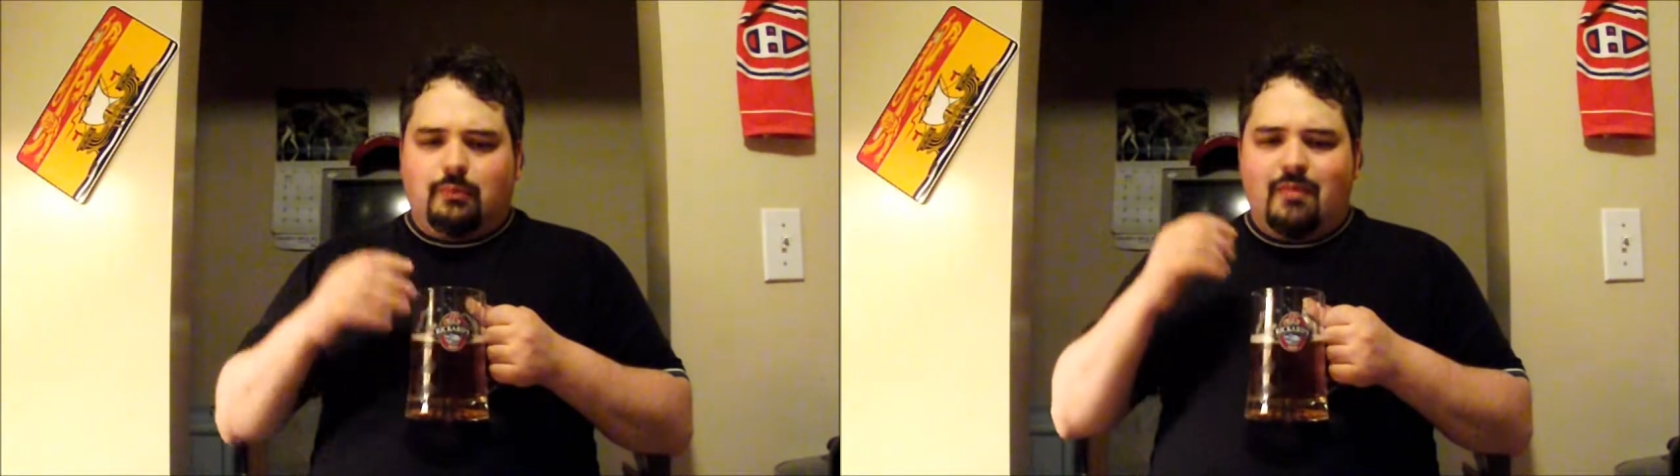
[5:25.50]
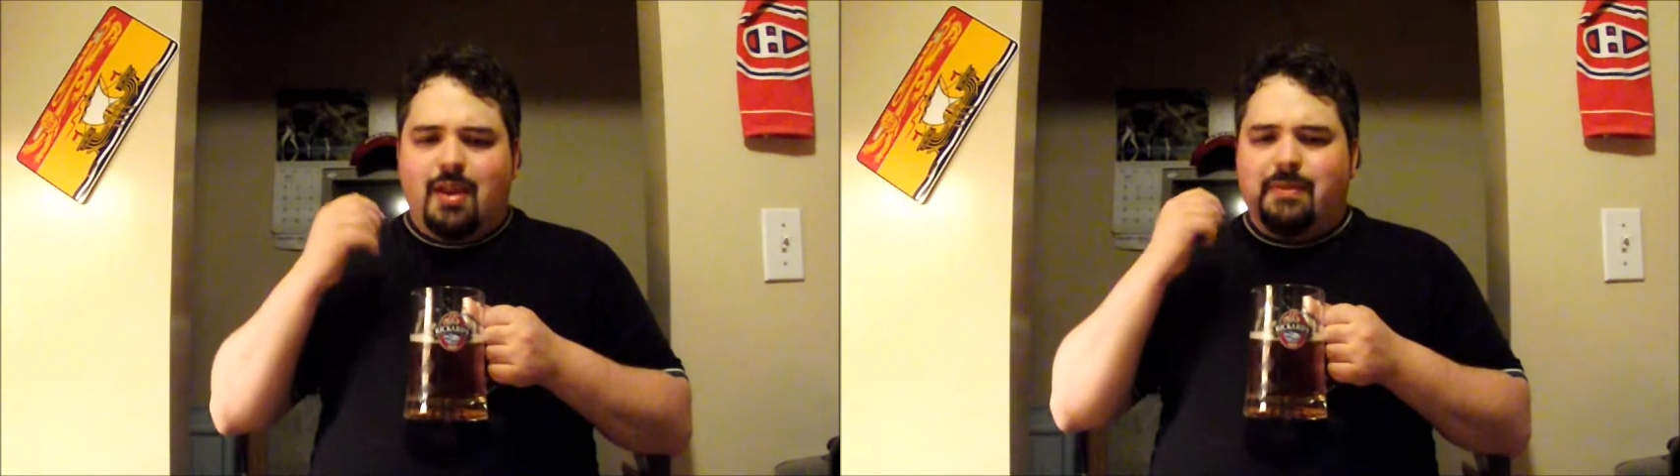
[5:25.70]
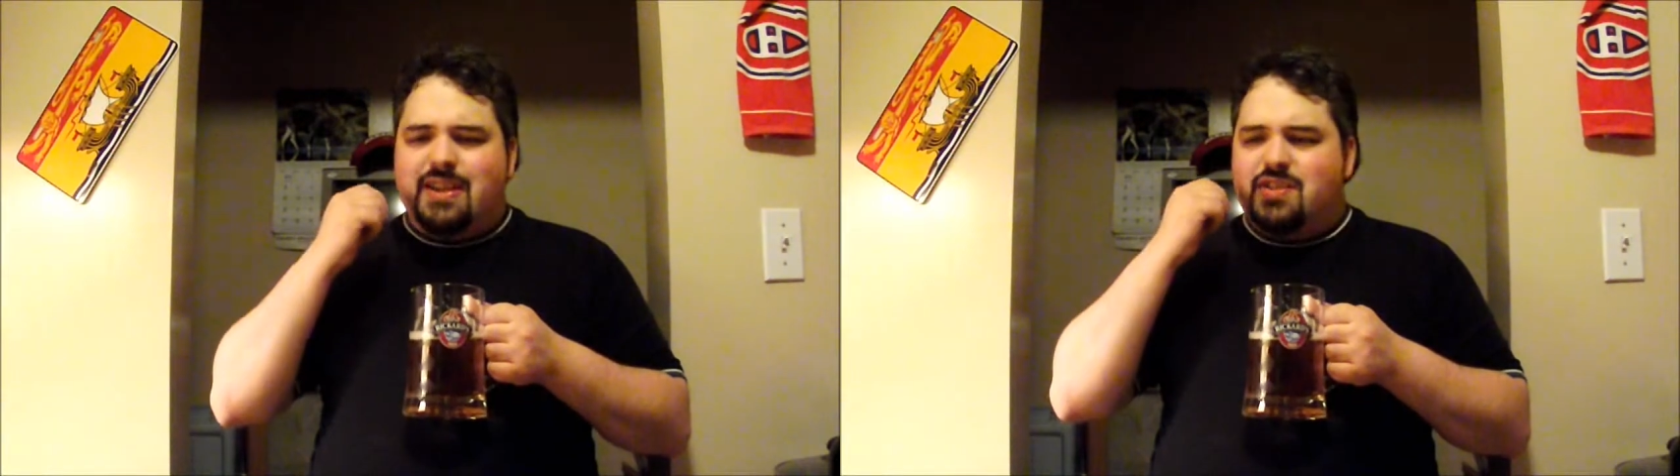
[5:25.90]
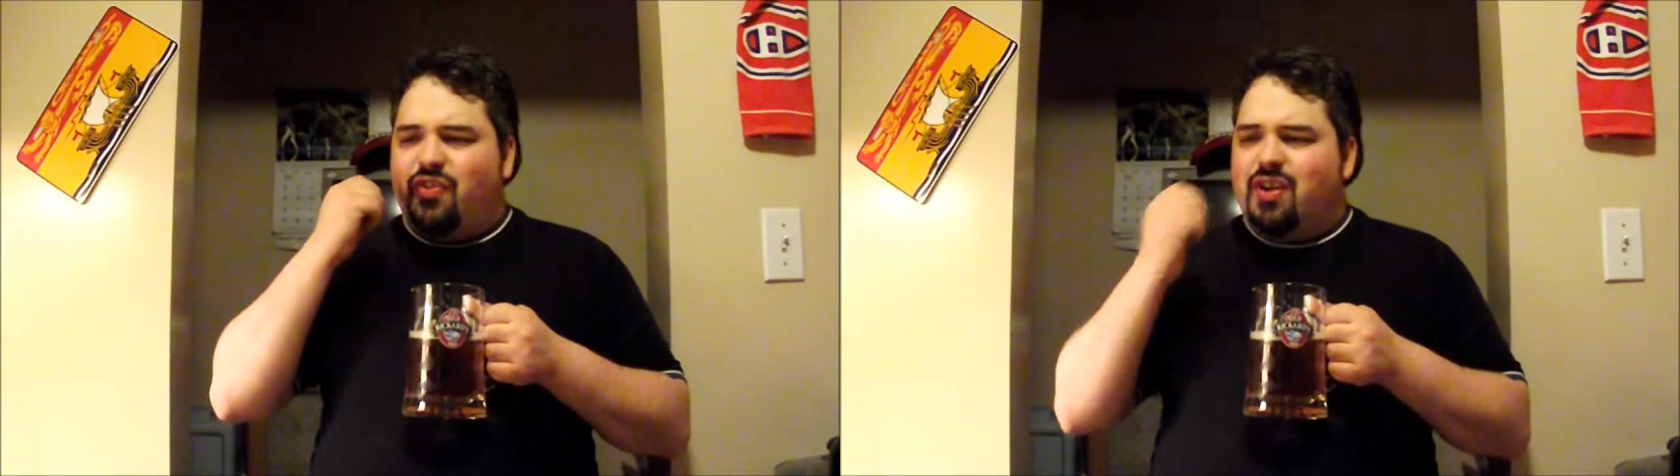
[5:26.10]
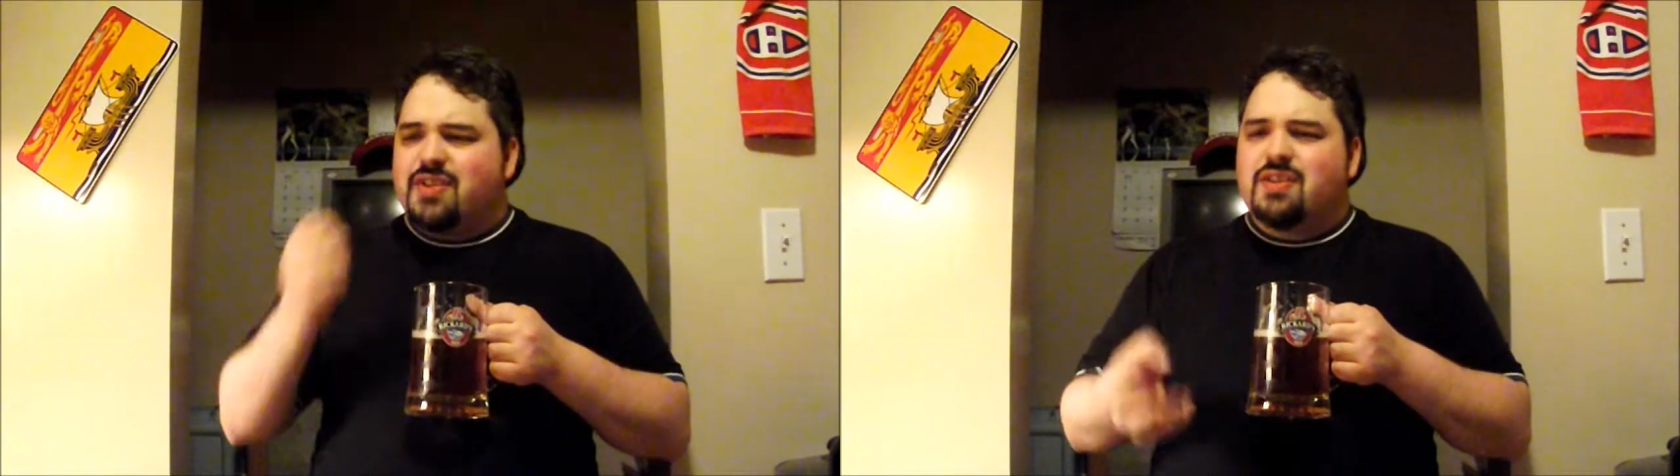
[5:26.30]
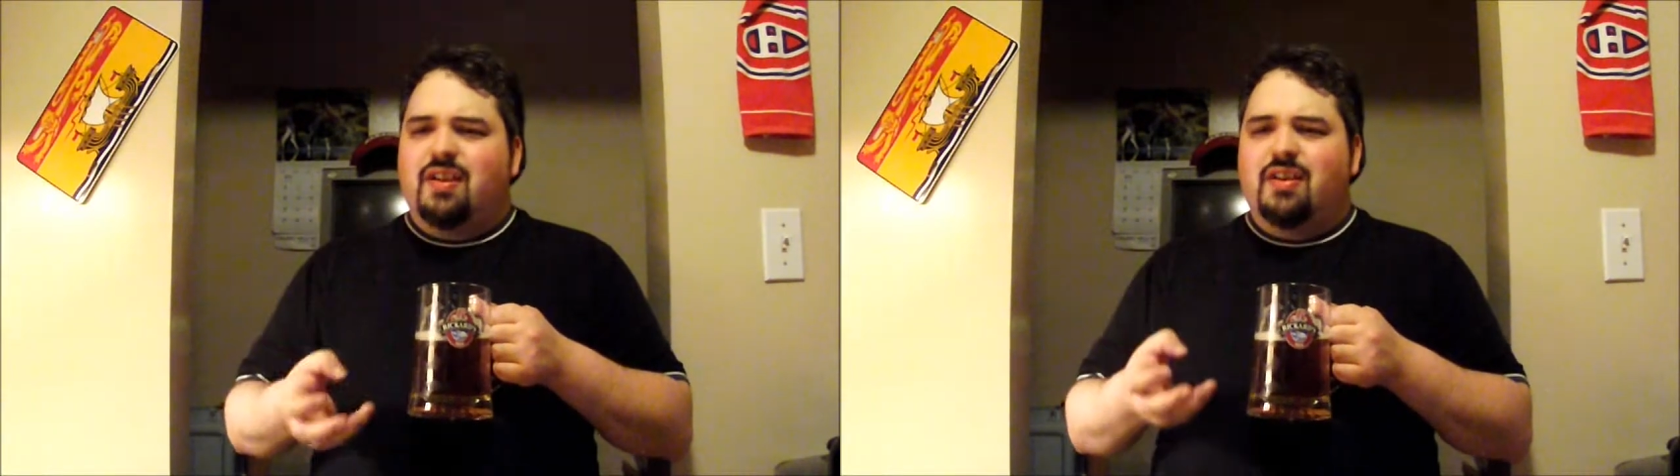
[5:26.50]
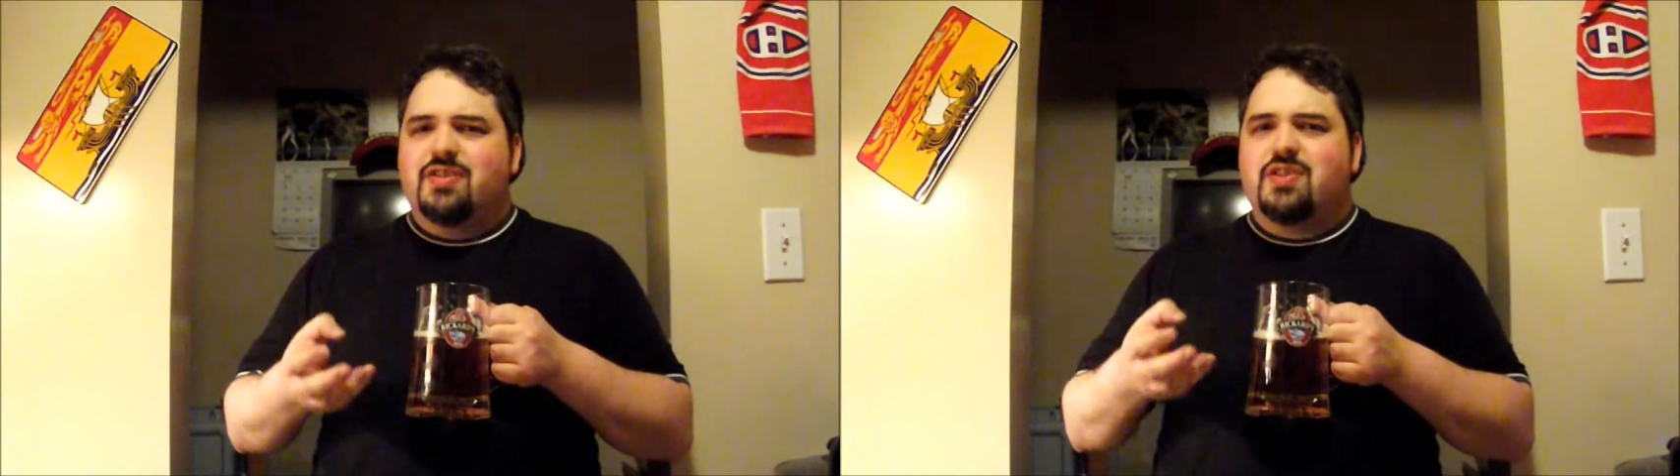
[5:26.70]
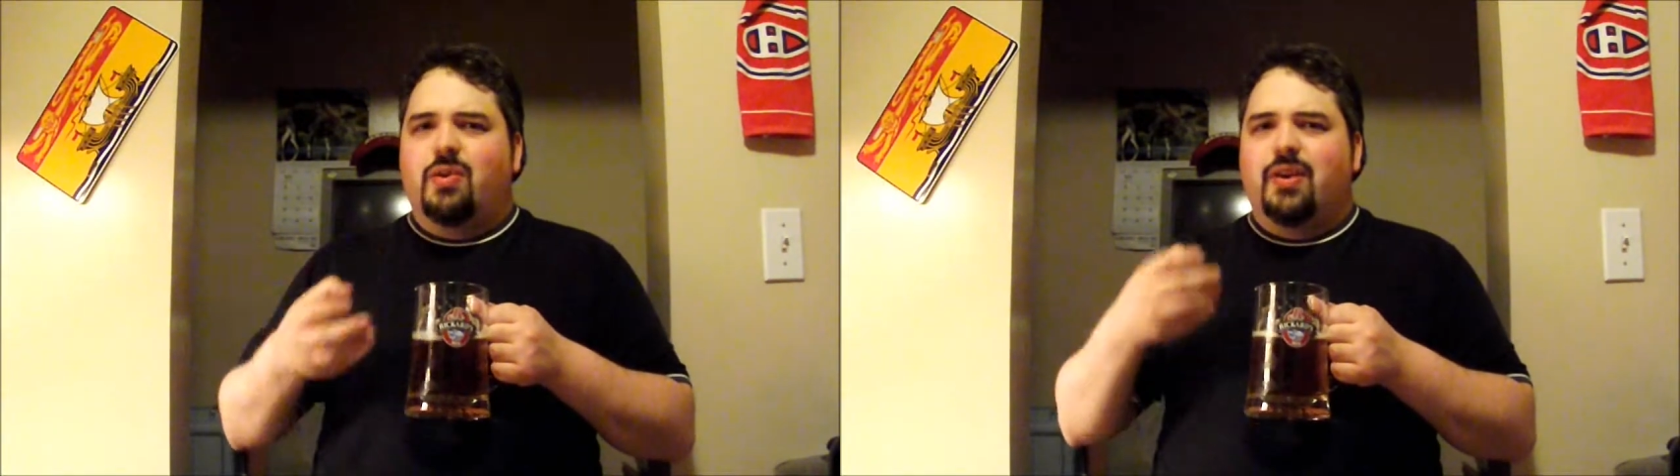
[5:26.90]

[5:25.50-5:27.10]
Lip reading: I mean, as far as lagers go,